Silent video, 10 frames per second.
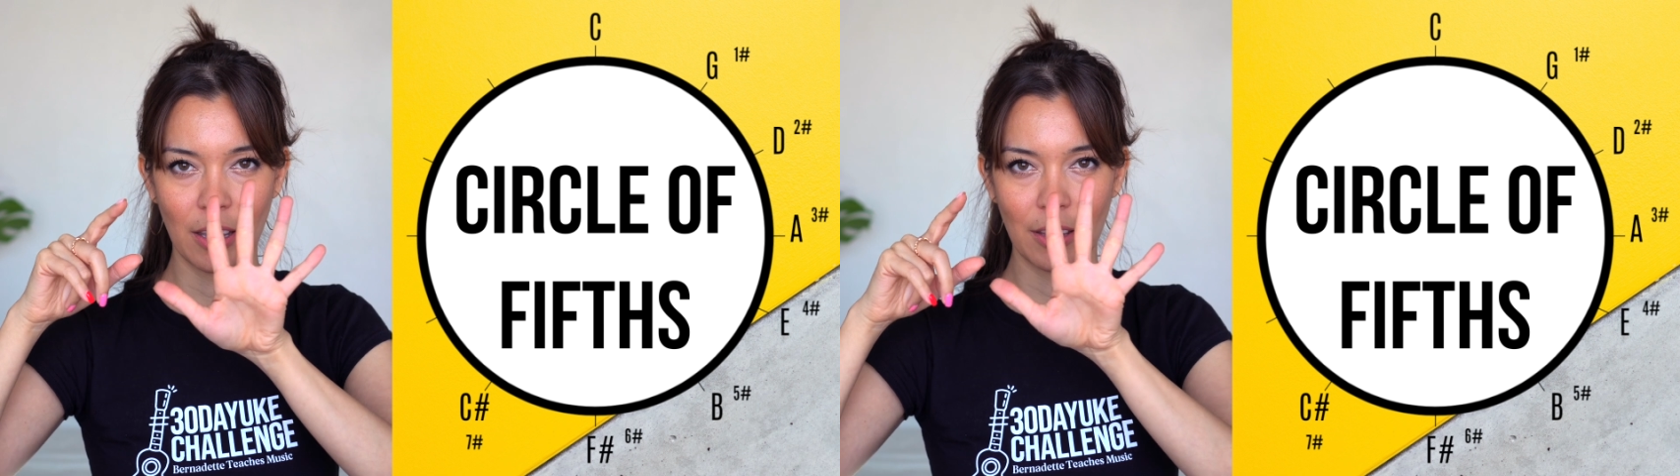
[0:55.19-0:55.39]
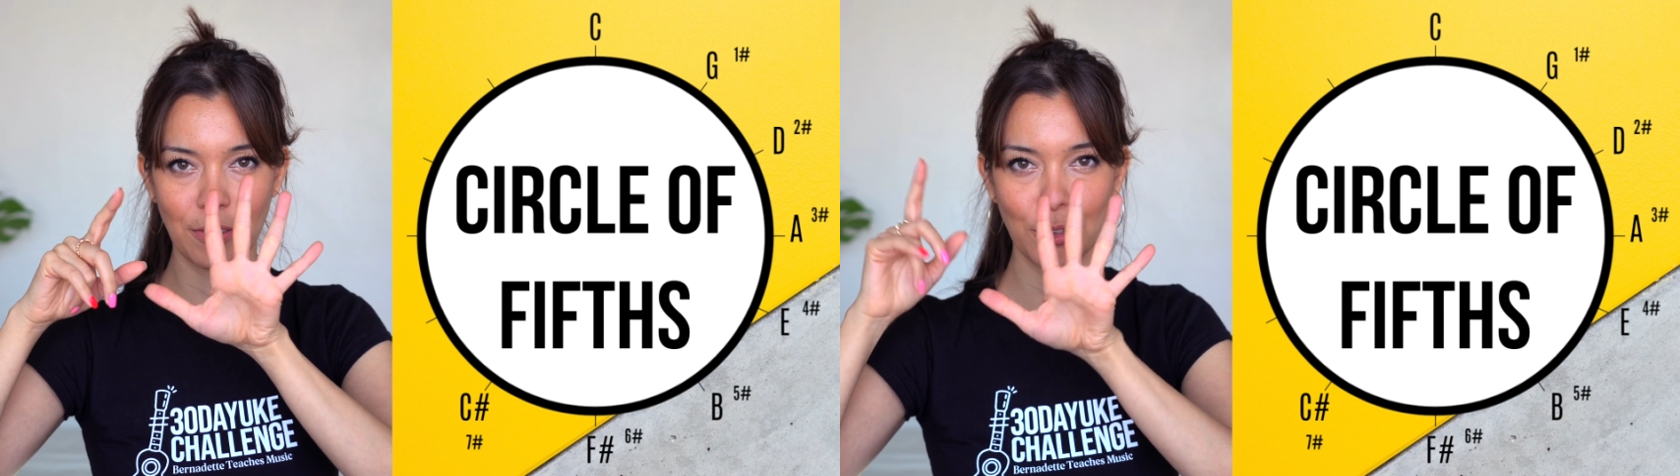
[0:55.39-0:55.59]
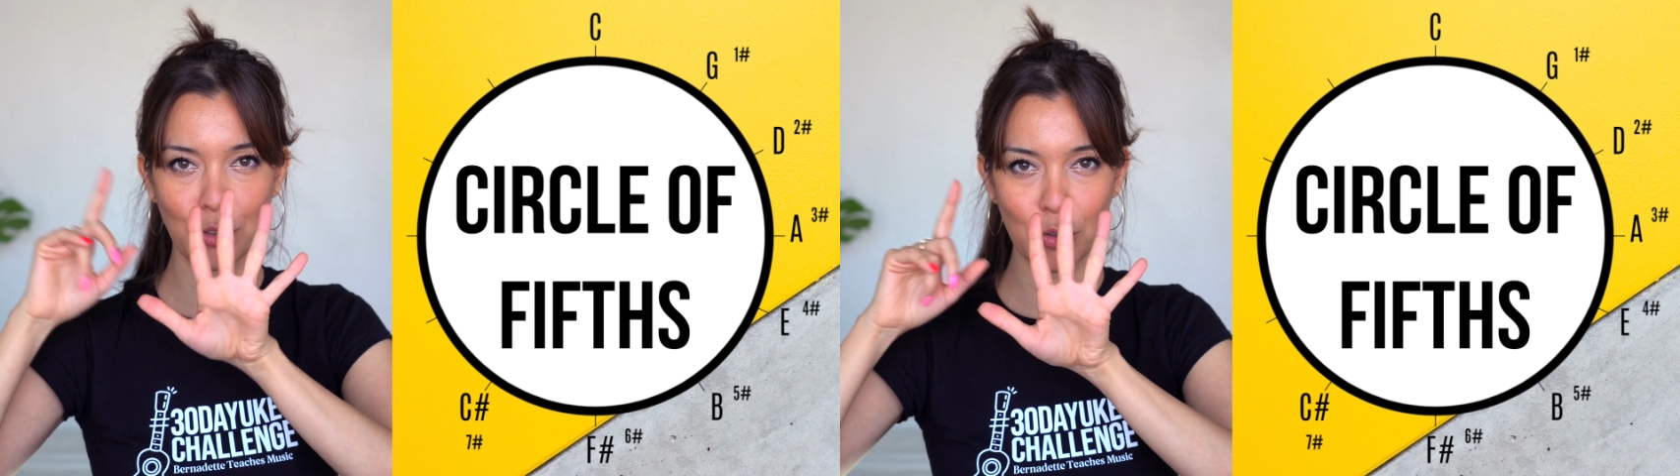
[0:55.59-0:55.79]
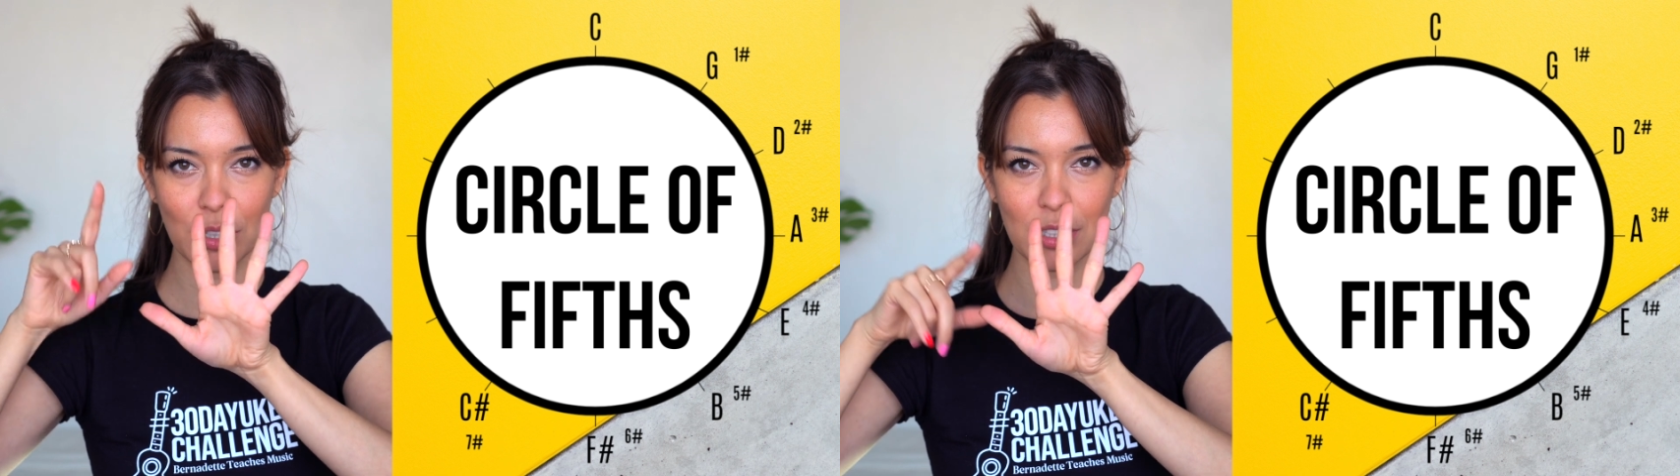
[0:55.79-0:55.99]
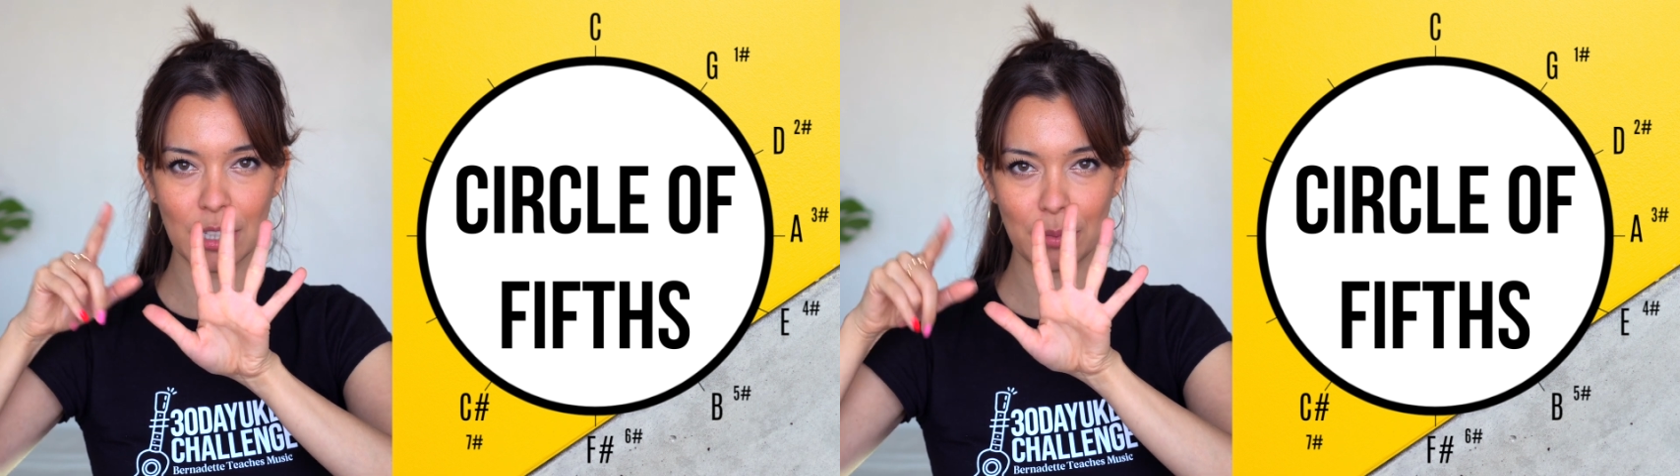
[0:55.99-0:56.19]
if you know
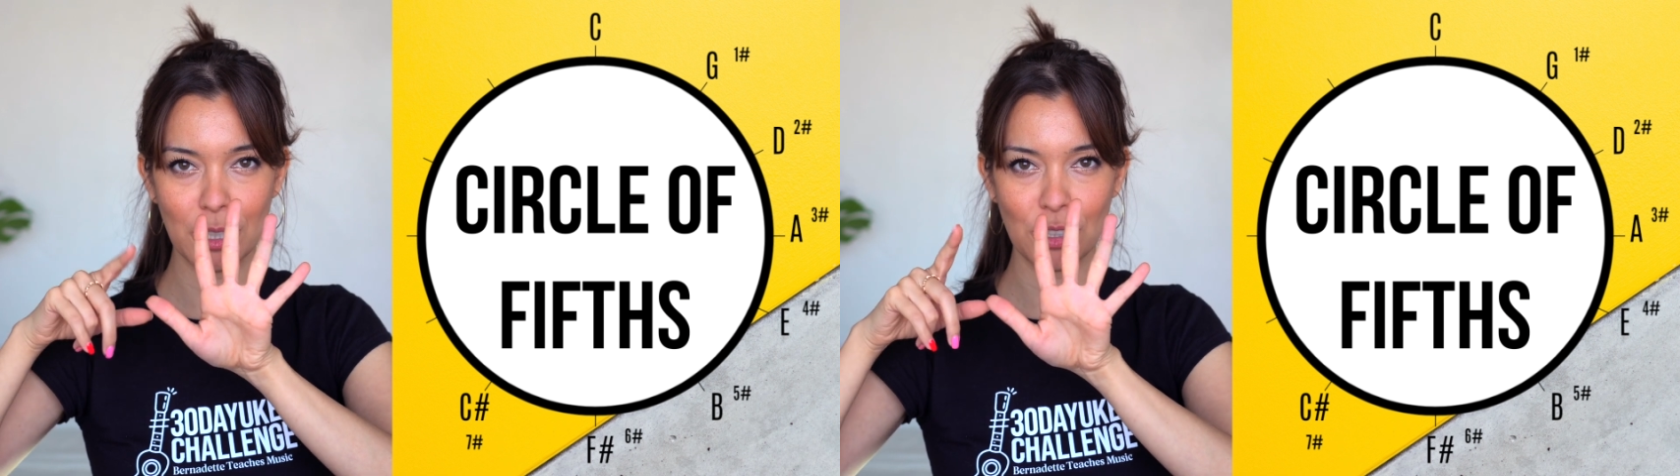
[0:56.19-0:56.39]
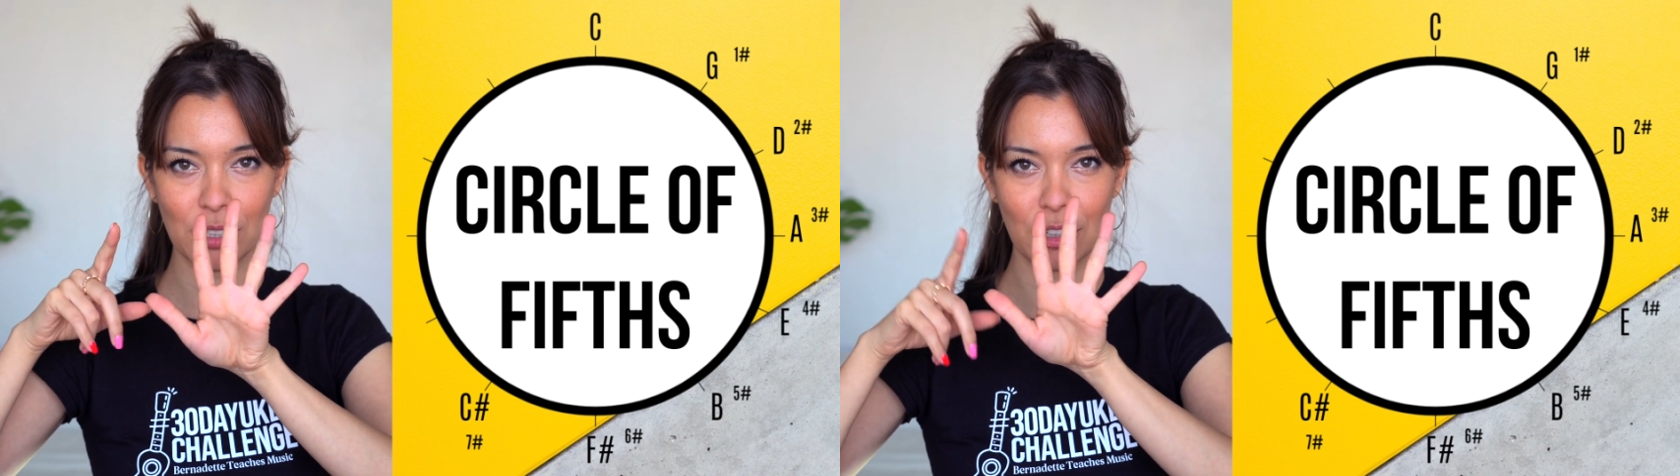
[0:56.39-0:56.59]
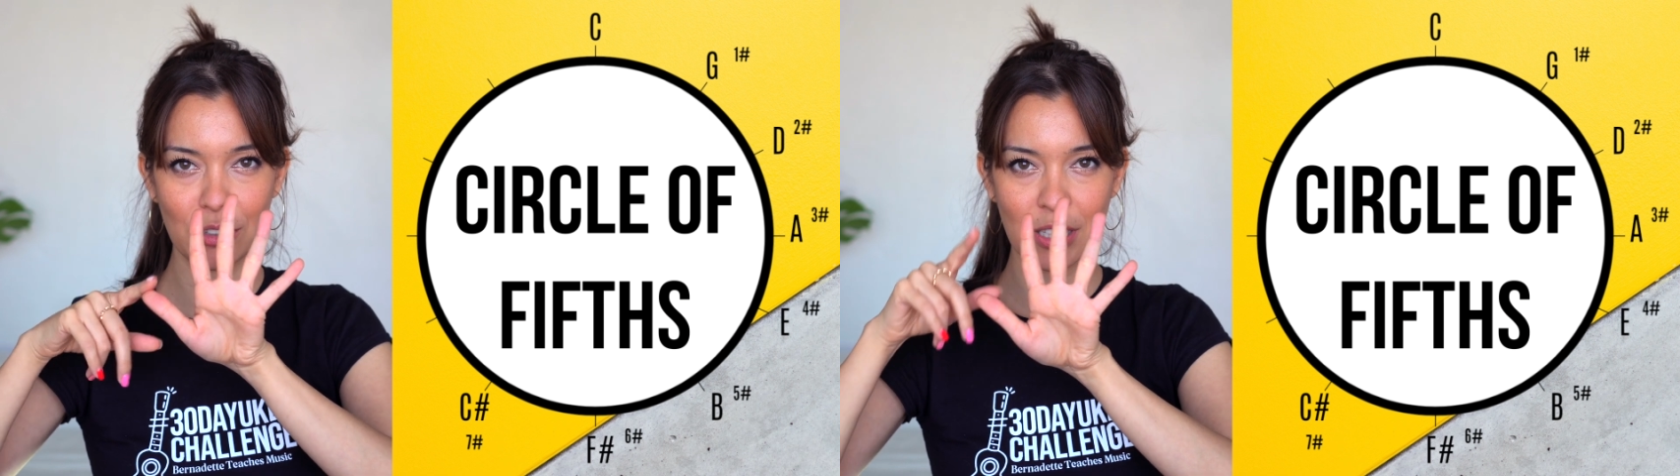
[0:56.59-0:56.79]
the C major scale,